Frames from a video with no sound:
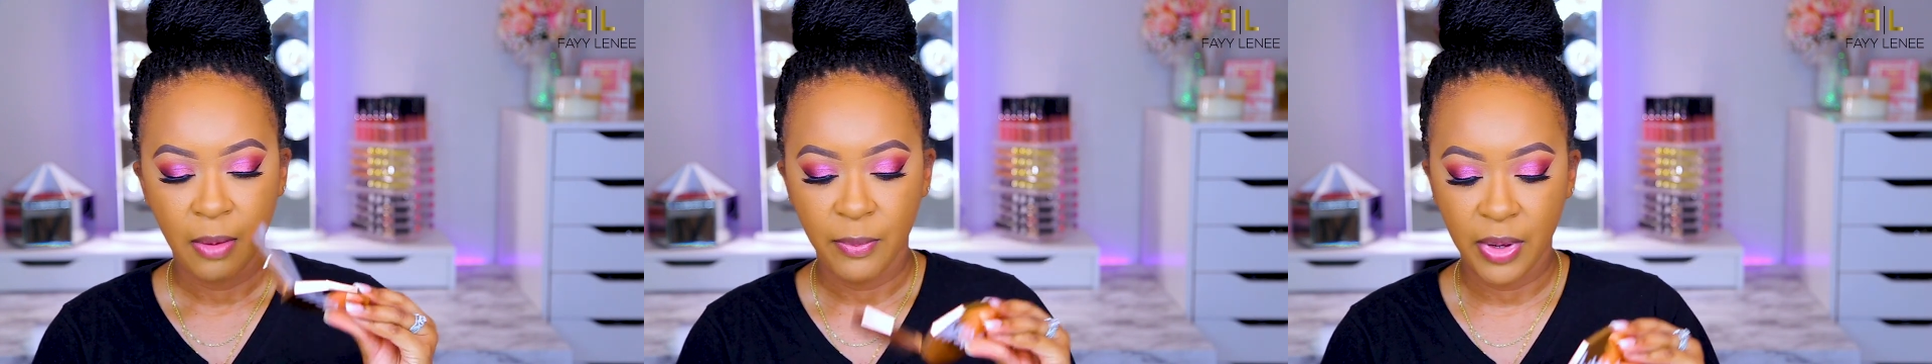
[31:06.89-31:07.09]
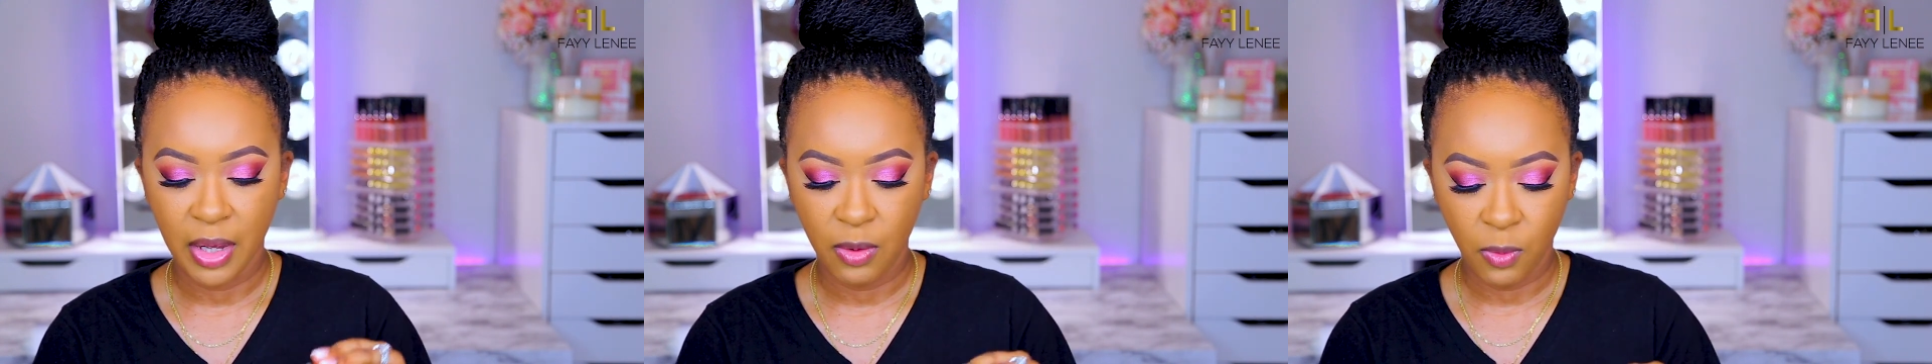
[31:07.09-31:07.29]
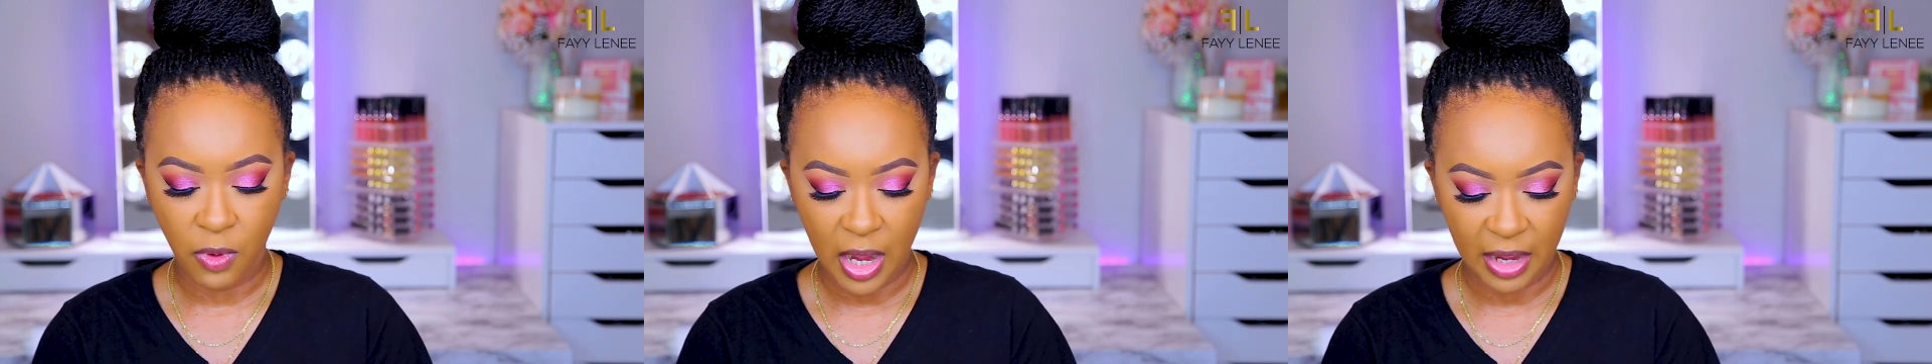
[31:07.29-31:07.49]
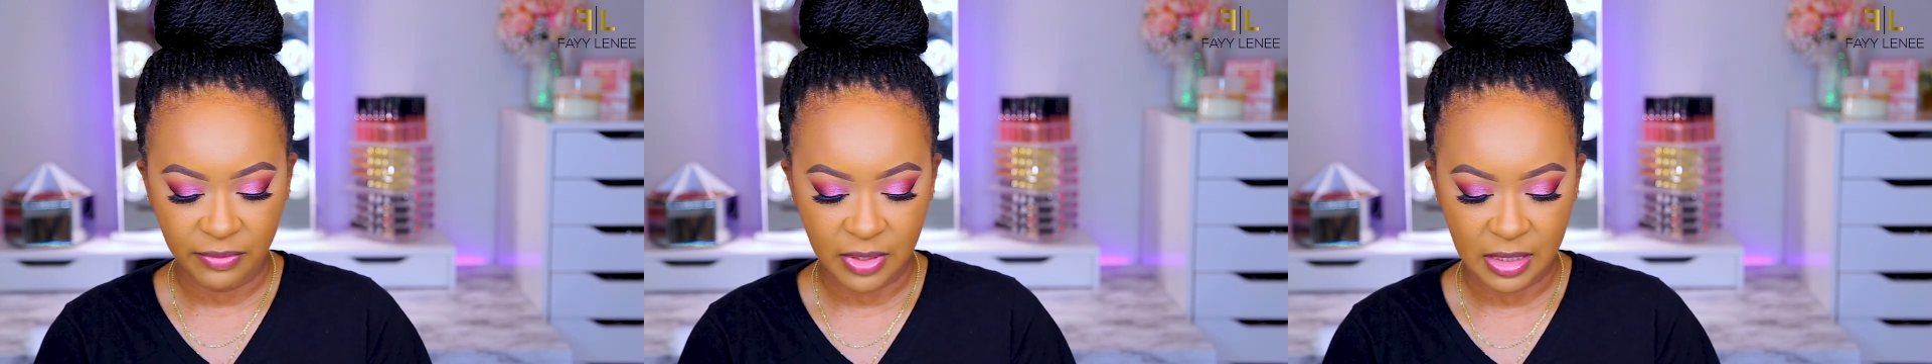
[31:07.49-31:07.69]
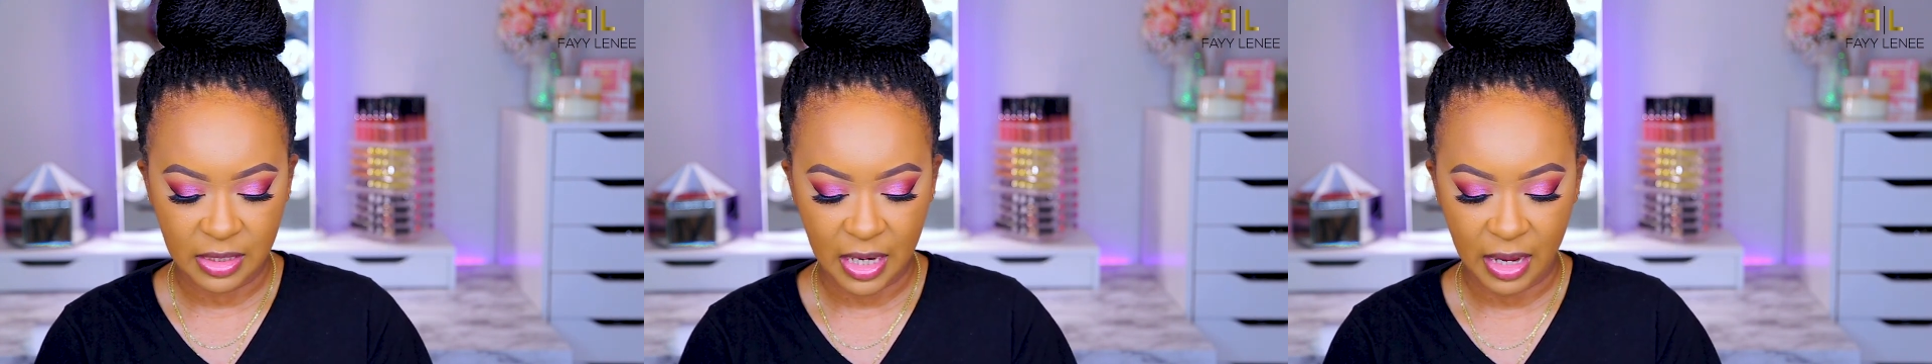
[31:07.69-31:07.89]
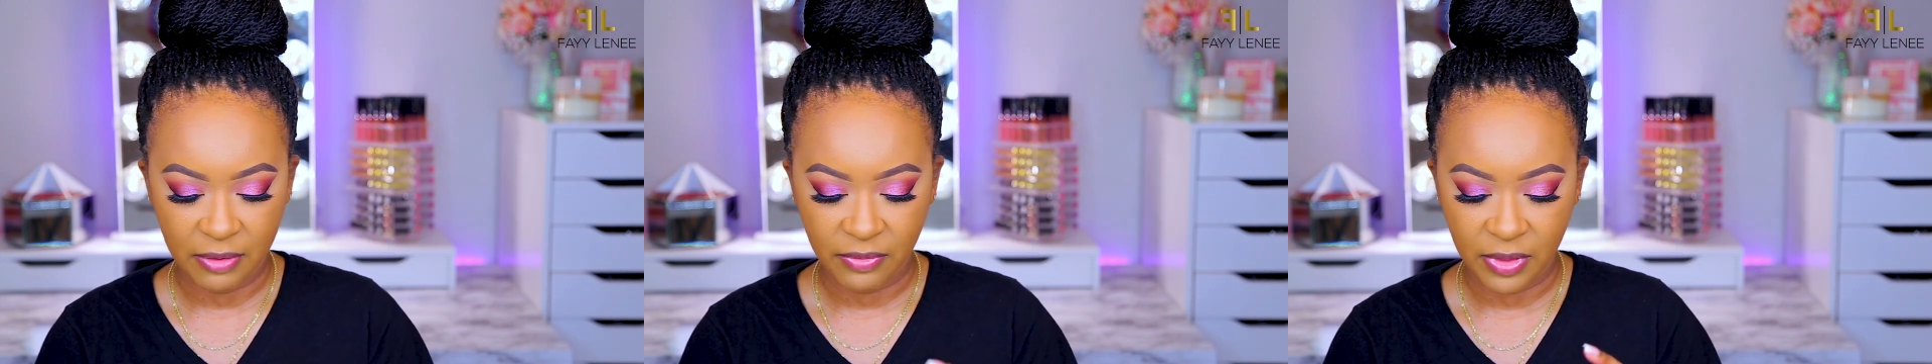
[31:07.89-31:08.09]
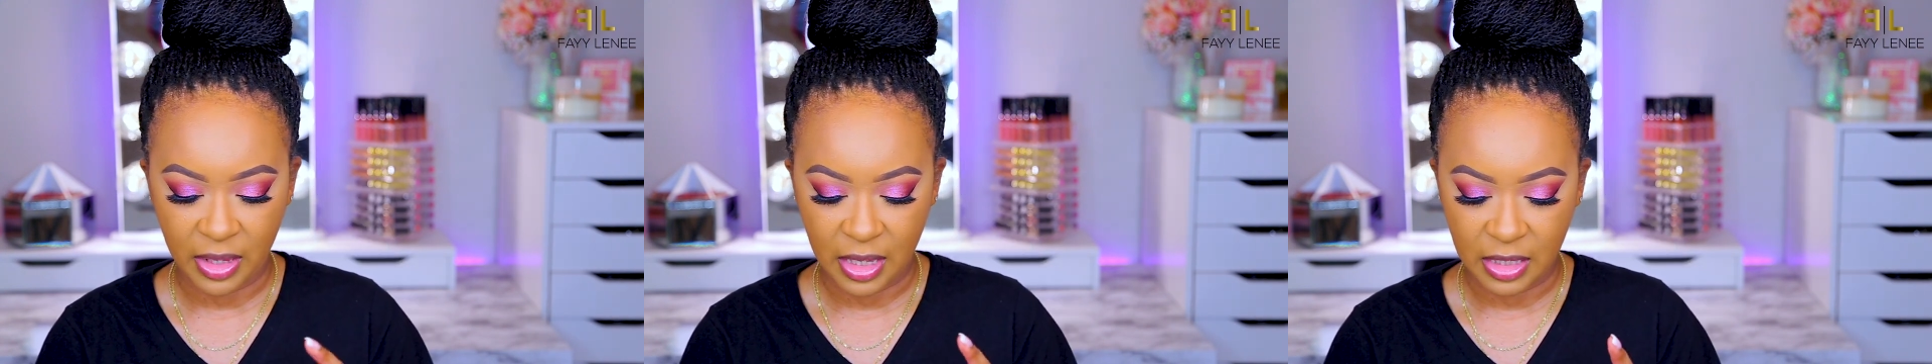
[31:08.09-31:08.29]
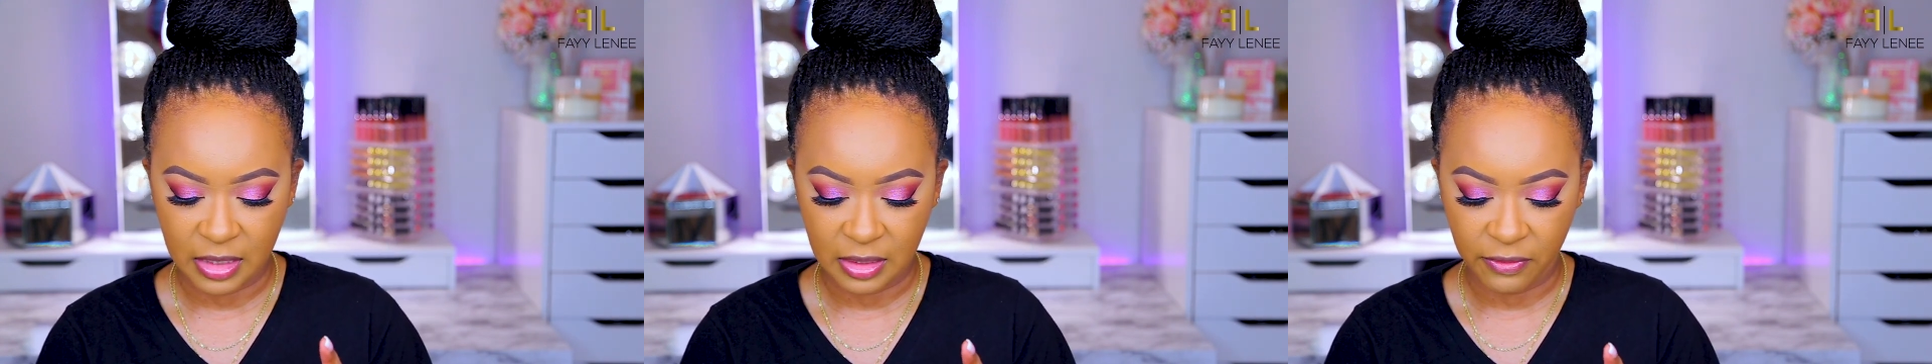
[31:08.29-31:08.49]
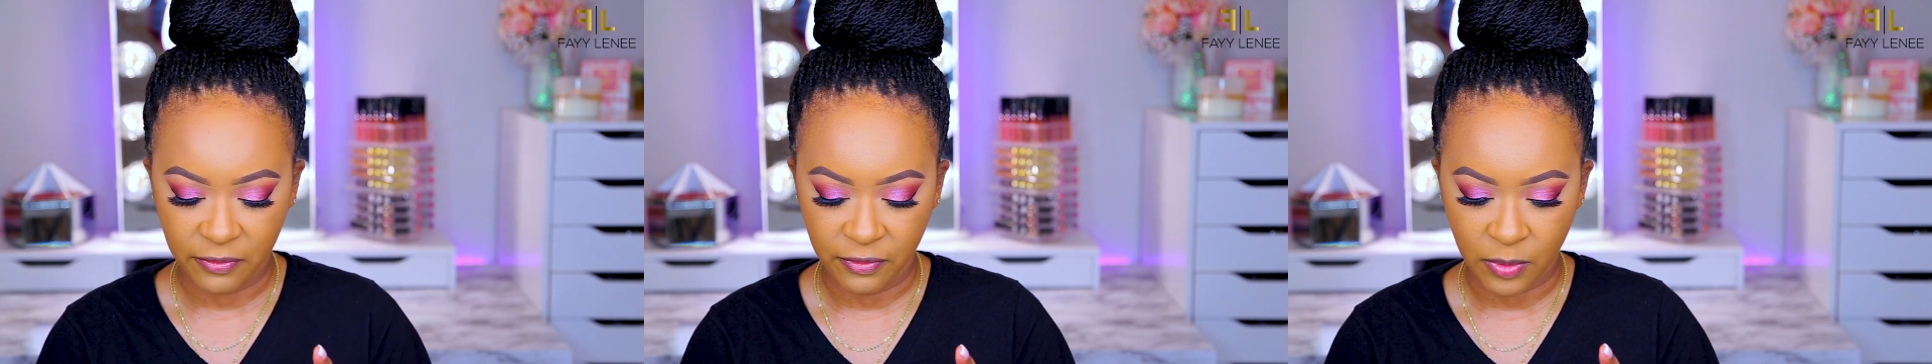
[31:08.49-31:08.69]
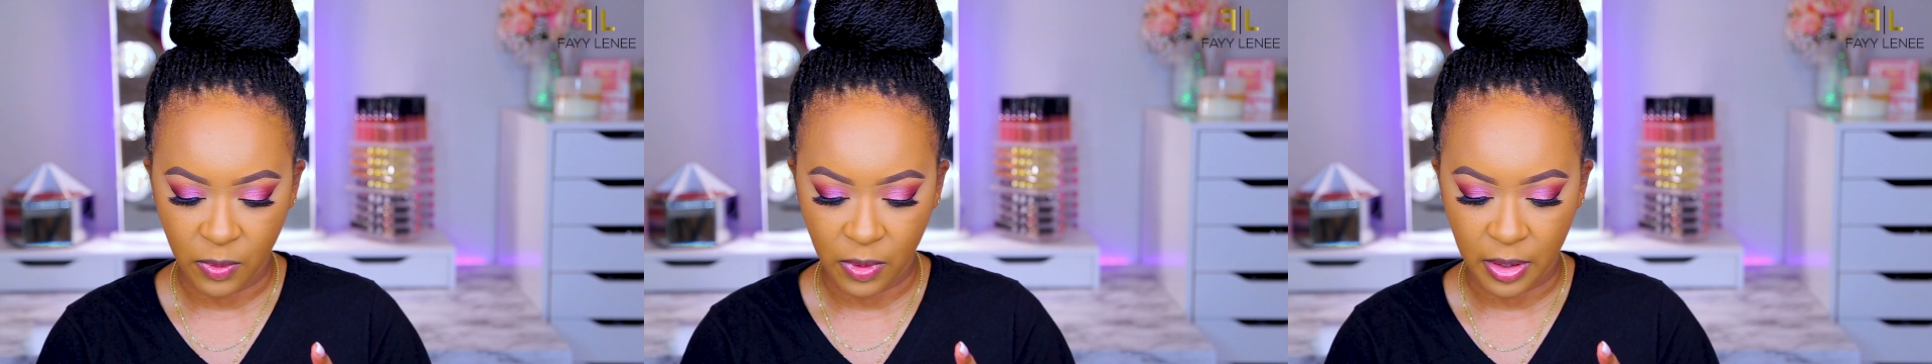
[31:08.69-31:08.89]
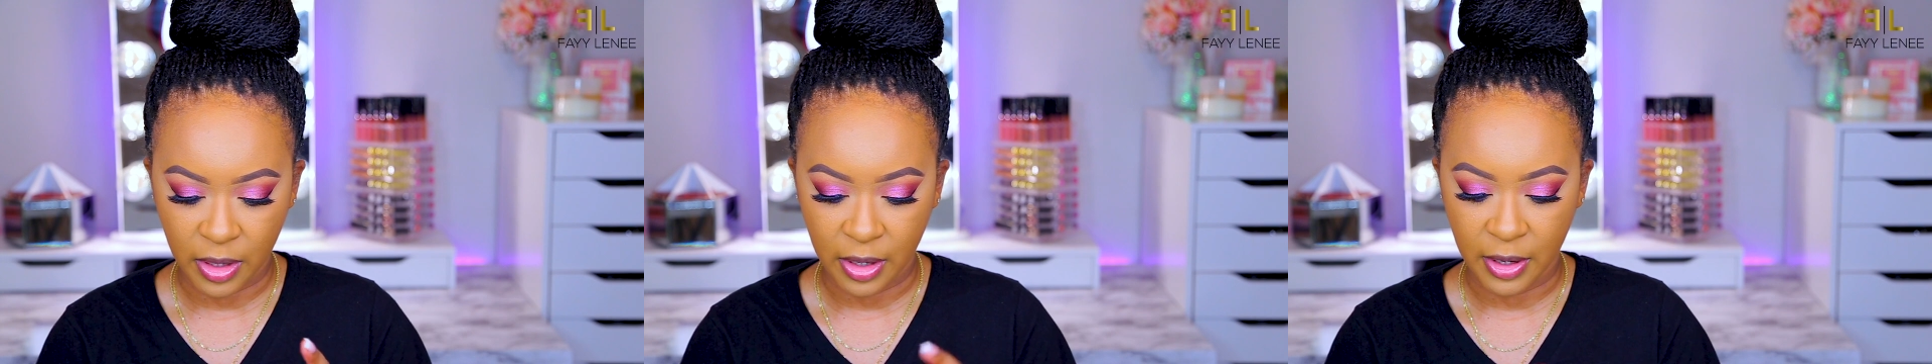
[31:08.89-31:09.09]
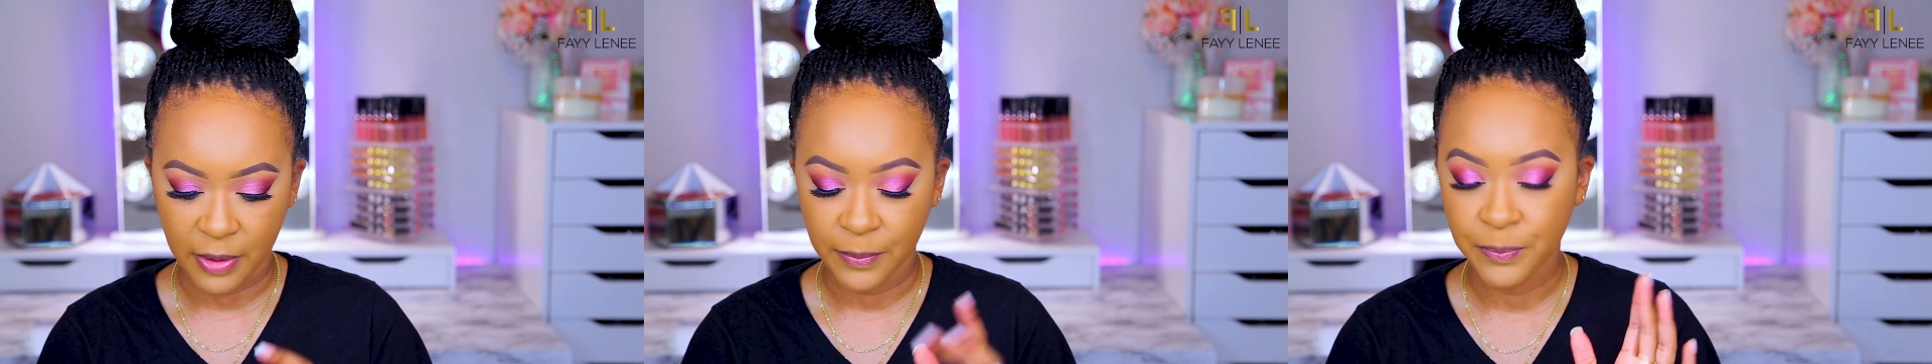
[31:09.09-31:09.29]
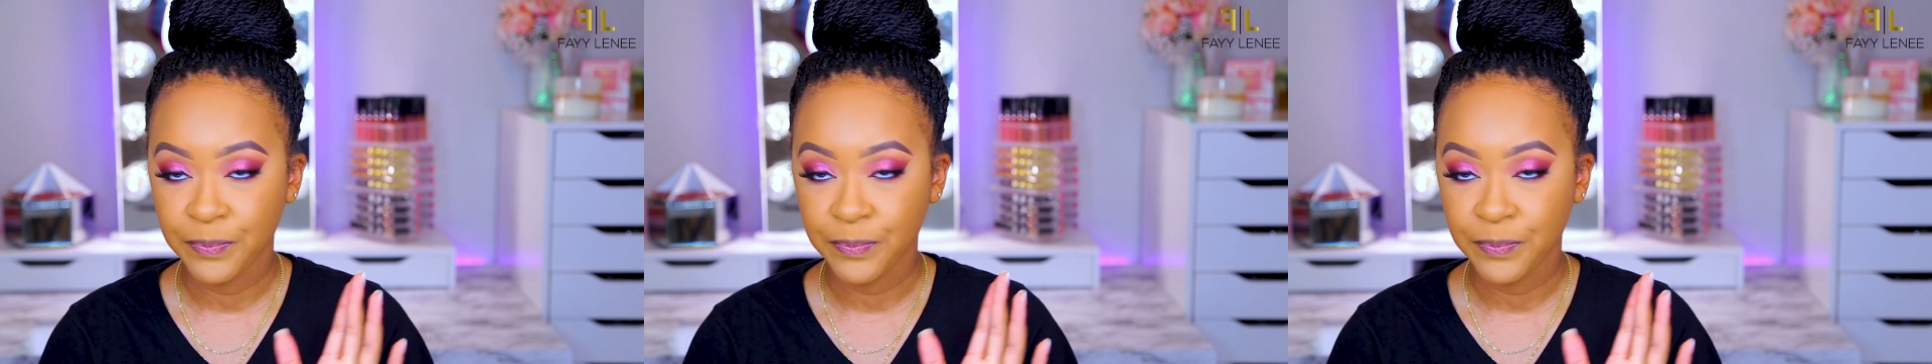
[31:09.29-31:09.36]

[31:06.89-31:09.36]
But we'll have to save this for